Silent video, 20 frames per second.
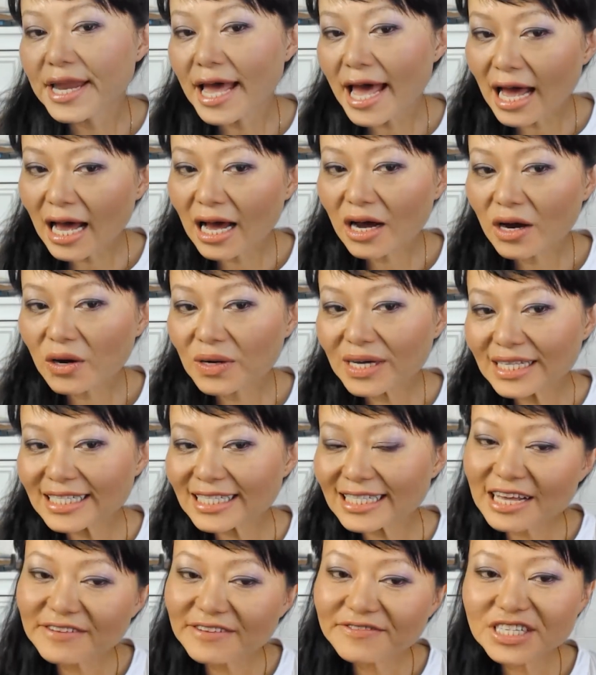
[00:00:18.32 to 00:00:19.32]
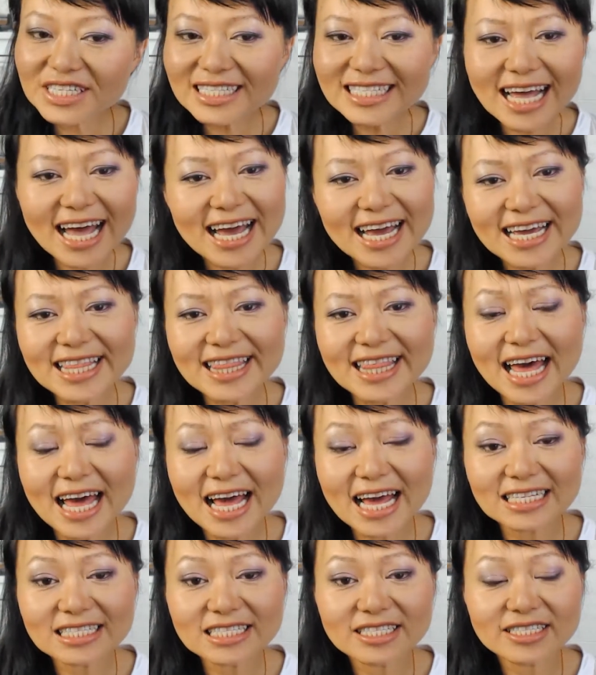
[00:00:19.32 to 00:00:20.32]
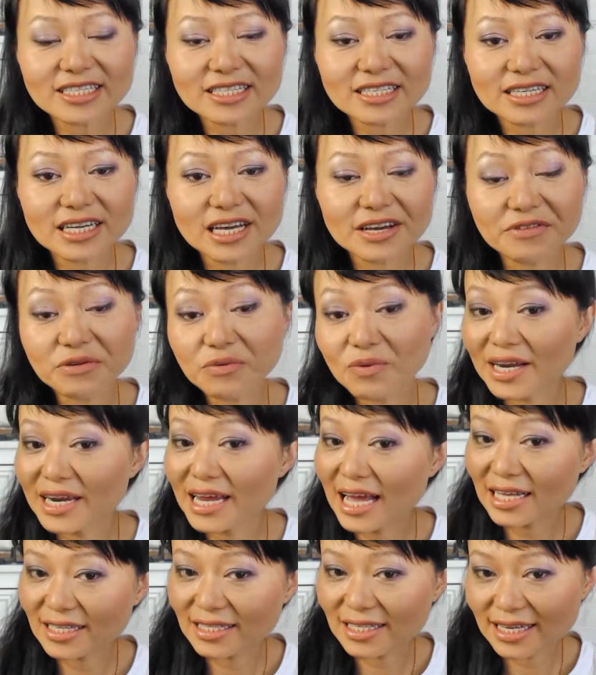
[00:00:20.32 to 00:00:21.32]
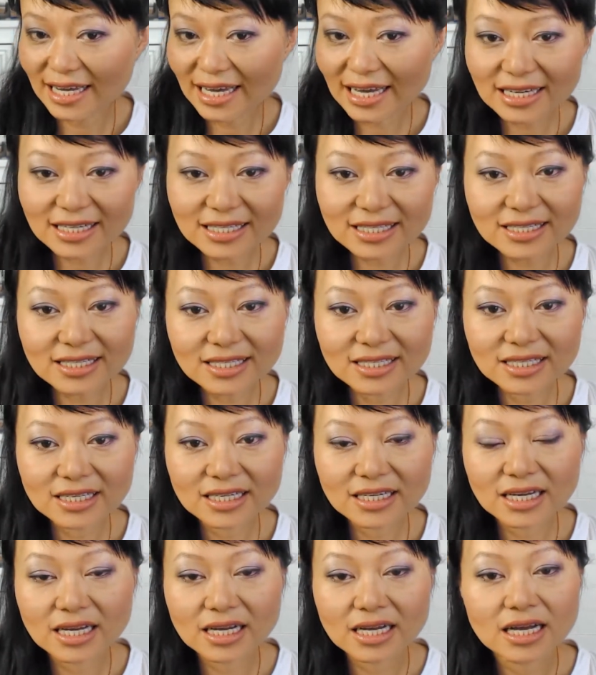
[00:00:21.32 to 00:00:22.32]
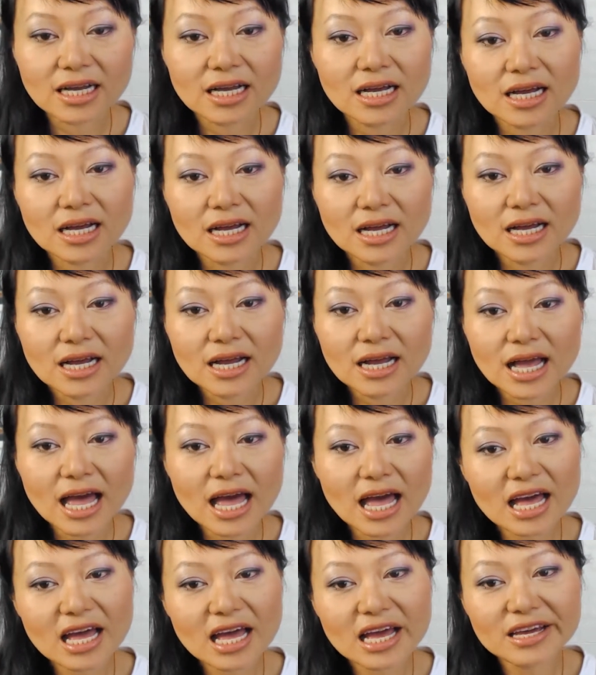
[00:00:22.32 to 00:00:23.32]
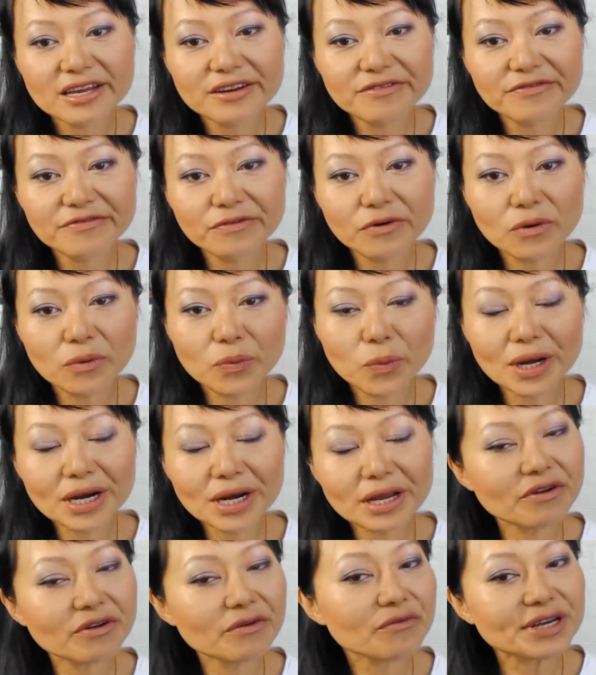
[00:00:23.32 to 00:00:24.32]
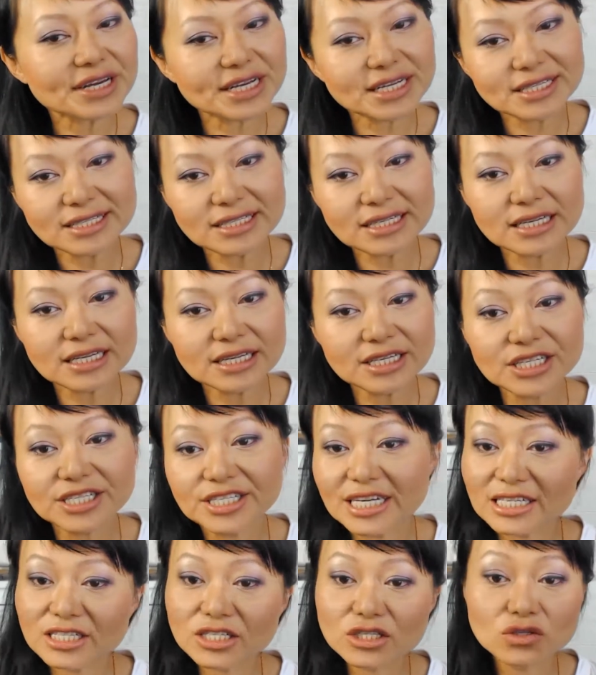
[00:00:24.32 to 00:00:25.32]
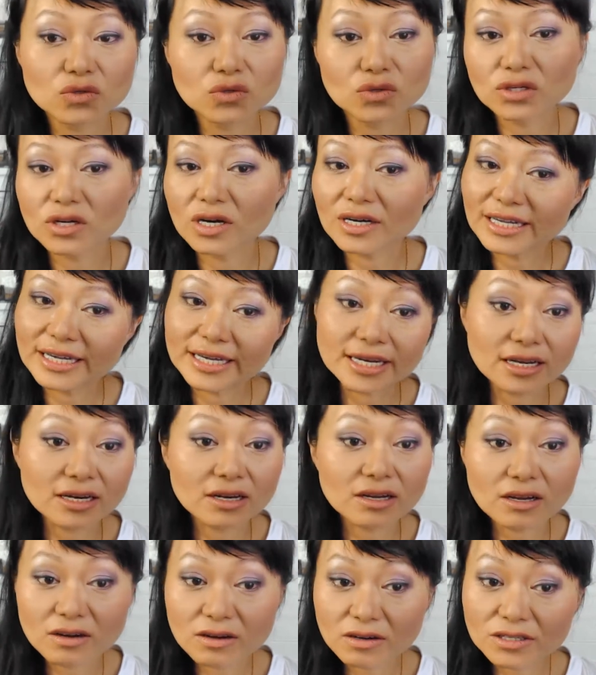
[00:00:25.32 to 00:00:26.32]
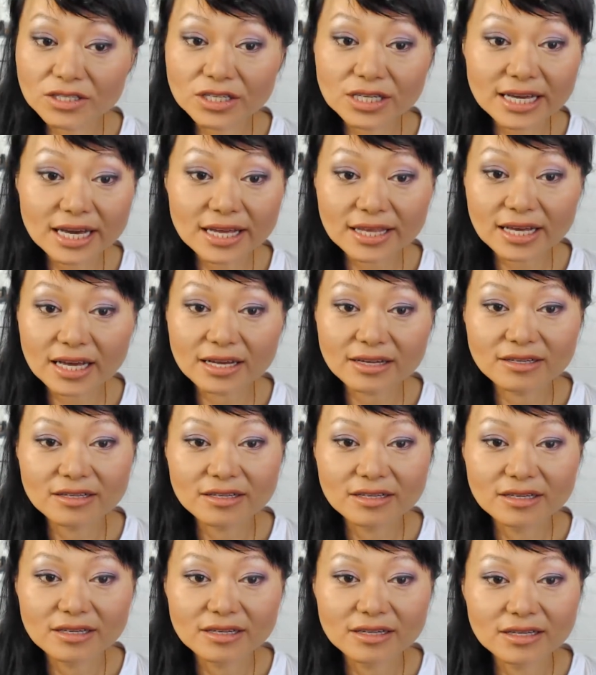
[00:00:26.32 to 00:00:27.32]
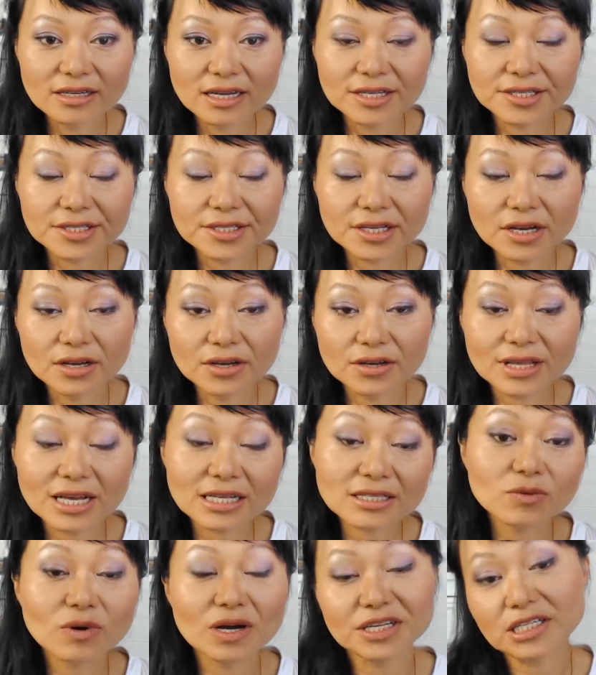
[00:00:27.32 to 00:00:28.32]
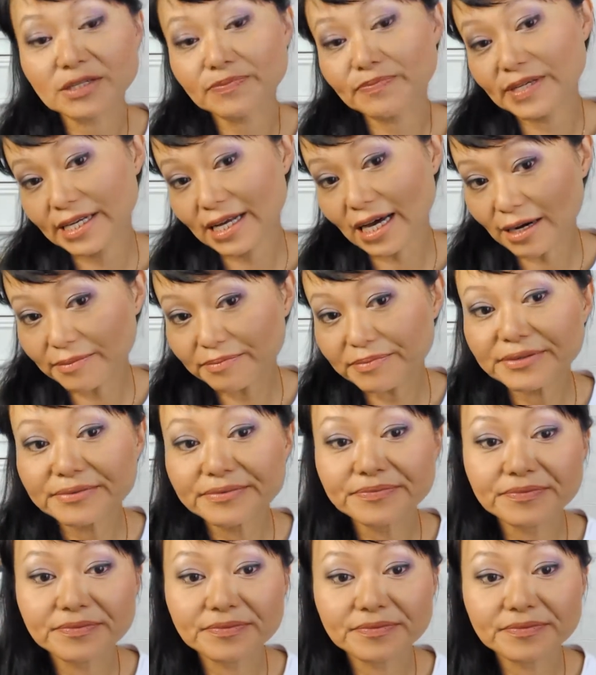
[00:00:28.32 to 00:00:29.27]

Now, it's safe to say that everyone has an ex. And for whatever reason, you just could not get along together. And so that's why you split up.